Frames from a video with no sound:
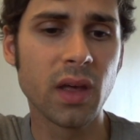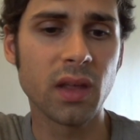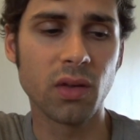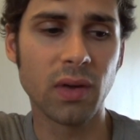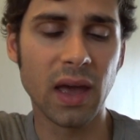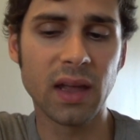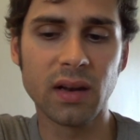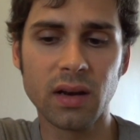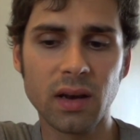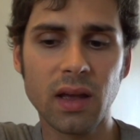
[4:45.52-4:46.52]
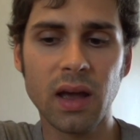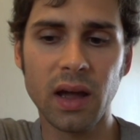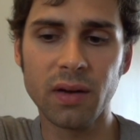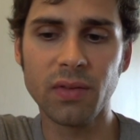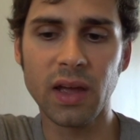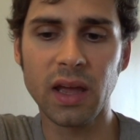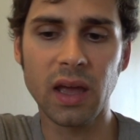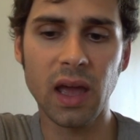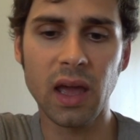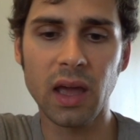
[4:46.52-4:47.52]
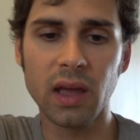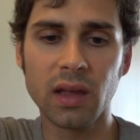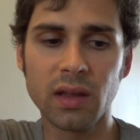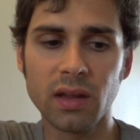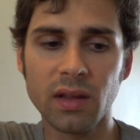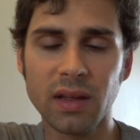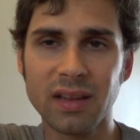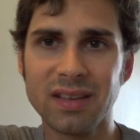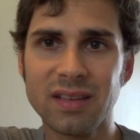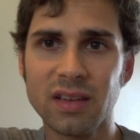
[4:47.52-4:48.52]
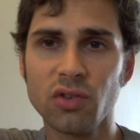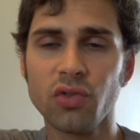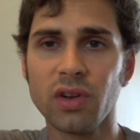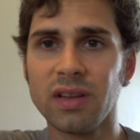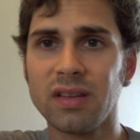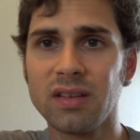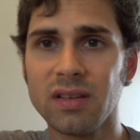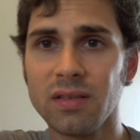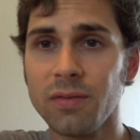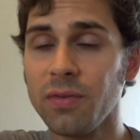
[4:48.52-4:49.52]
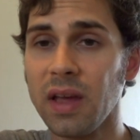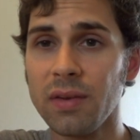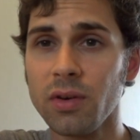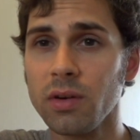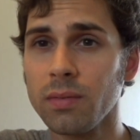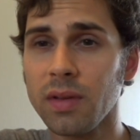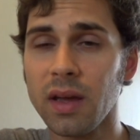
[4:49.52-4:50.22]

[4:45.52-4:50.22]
you get kind of like a citrus flavor,